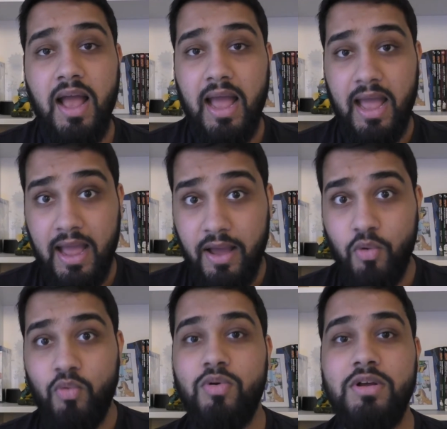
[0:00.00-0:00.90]

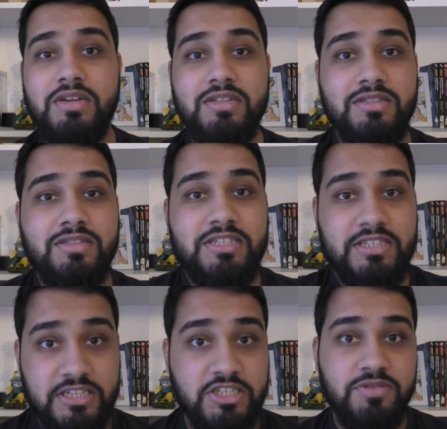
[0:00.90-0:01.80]
how
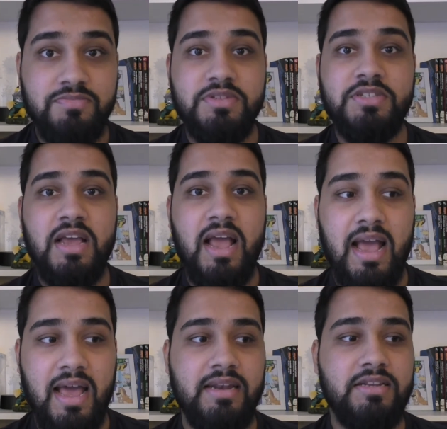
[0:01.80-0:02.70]
systems
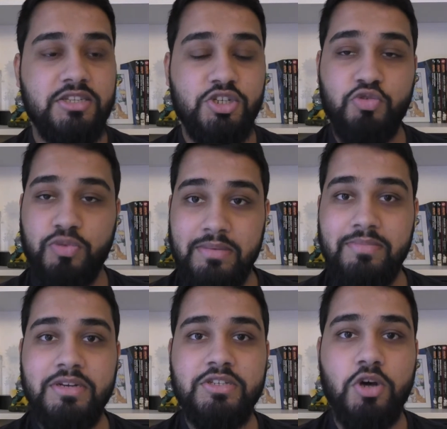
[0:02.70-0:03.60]
and the
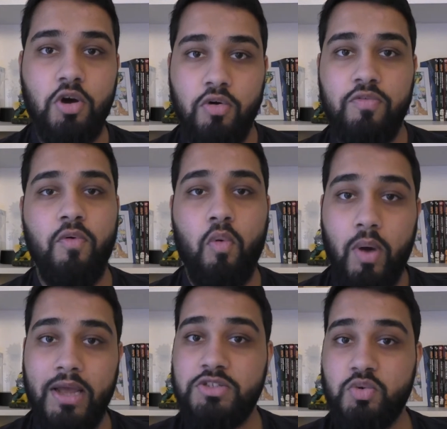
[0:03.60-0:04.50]
treatment of
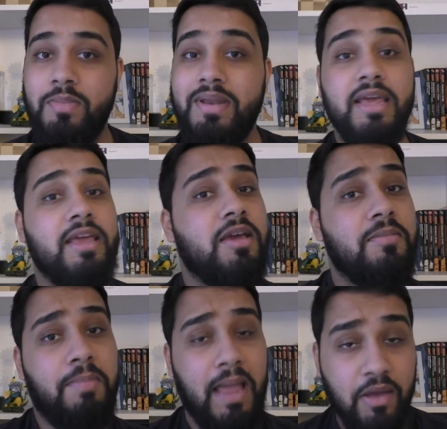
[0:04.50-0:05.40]
white women in
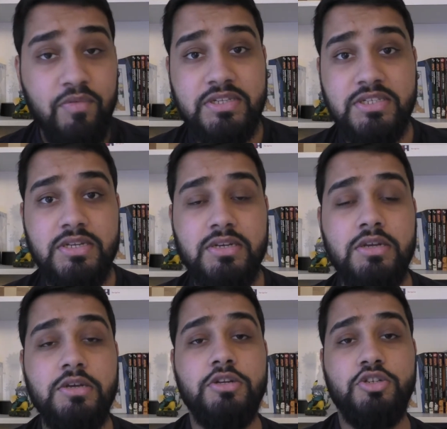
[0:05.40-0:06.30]
comparison
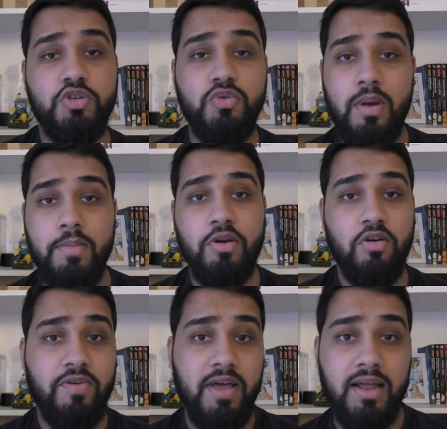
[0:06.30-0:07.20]
to women
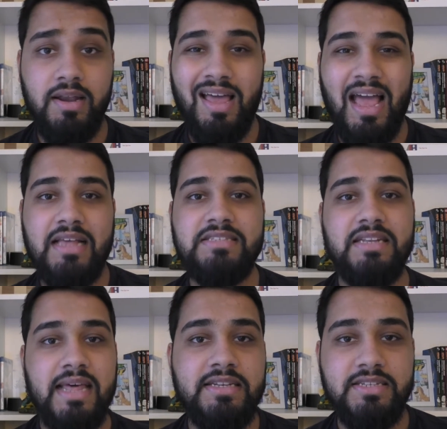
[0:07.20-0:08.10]
of color has
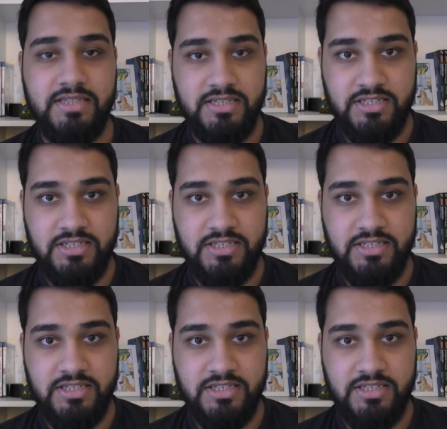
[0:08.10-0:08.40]
led to this